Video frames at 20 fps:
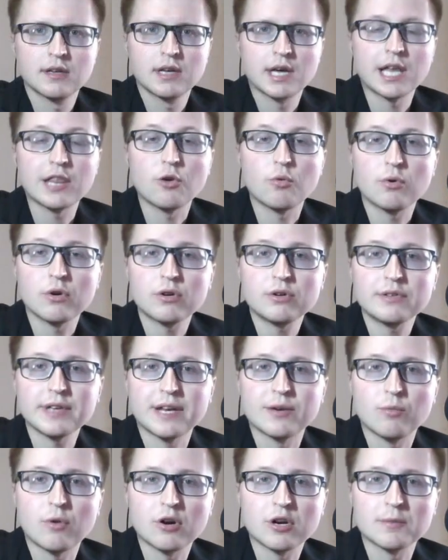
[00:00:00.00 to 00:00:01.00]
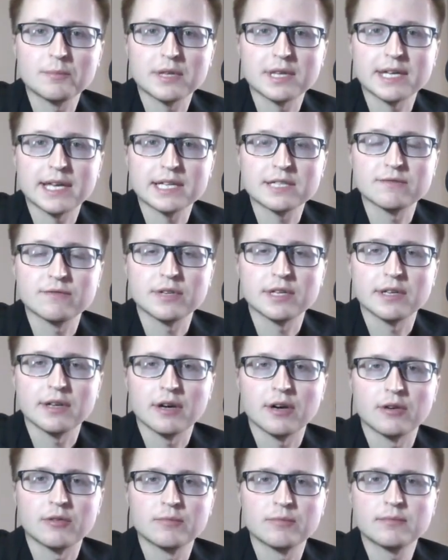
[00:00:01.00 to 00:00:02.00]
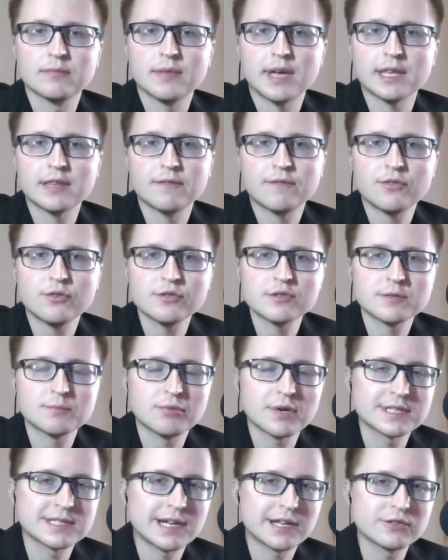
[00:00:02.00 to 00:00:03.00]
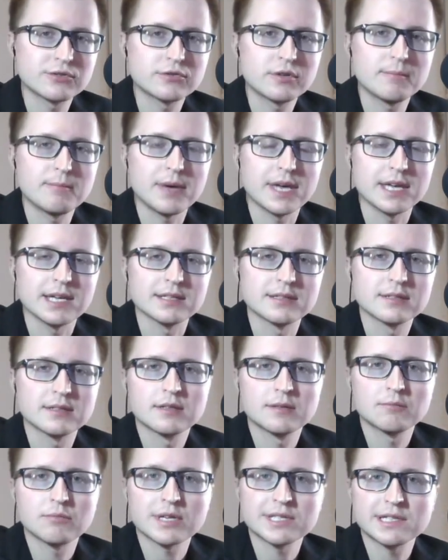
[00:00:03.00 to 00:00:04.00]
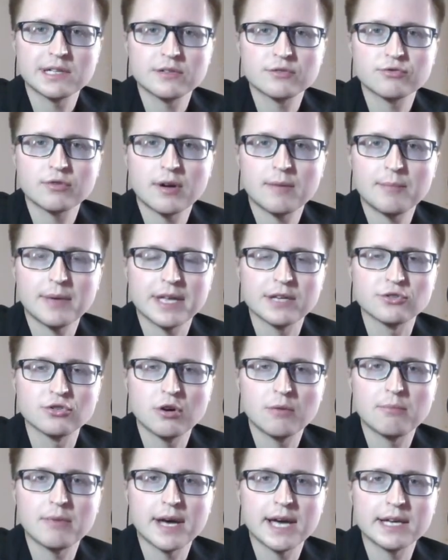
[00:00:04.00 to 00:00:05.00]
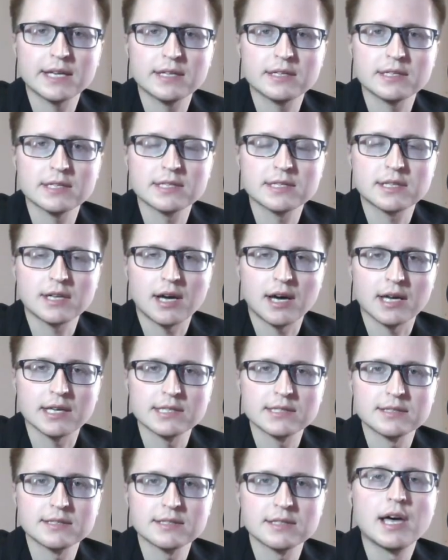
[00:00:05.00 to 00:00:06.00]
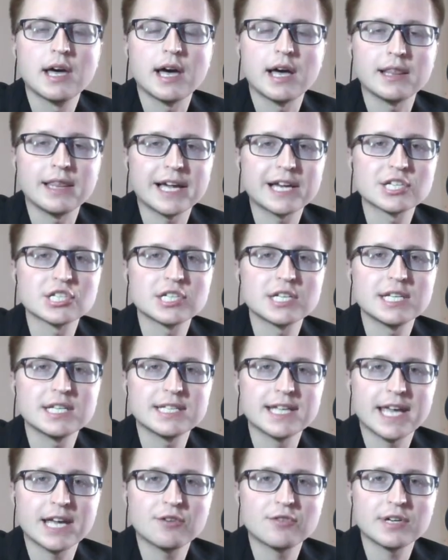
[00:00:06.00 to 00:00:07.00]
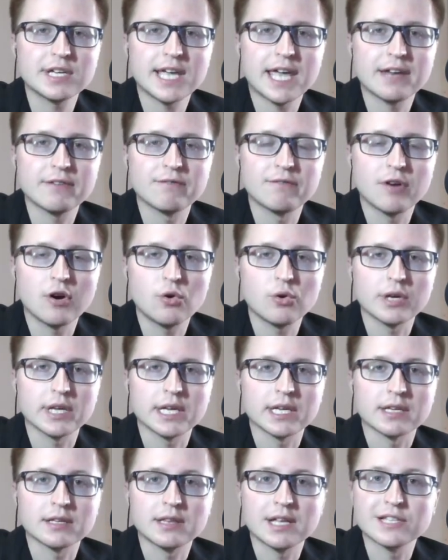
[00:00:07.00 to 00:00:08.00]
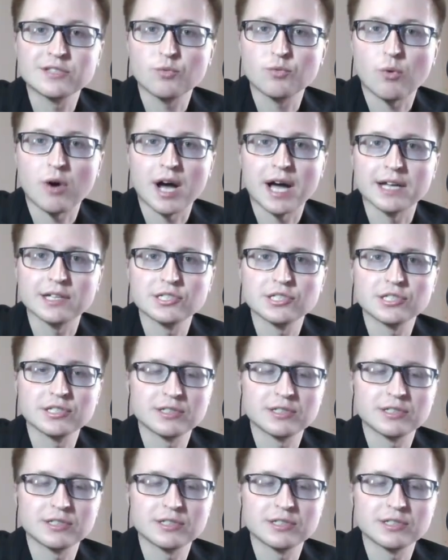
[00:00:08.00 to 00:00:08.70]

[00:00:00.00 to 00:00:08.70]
Hello world and welcome to the next video. At the first presidential debate, President Trump and Joe Biden discussed election integrity and voting. Let's watch.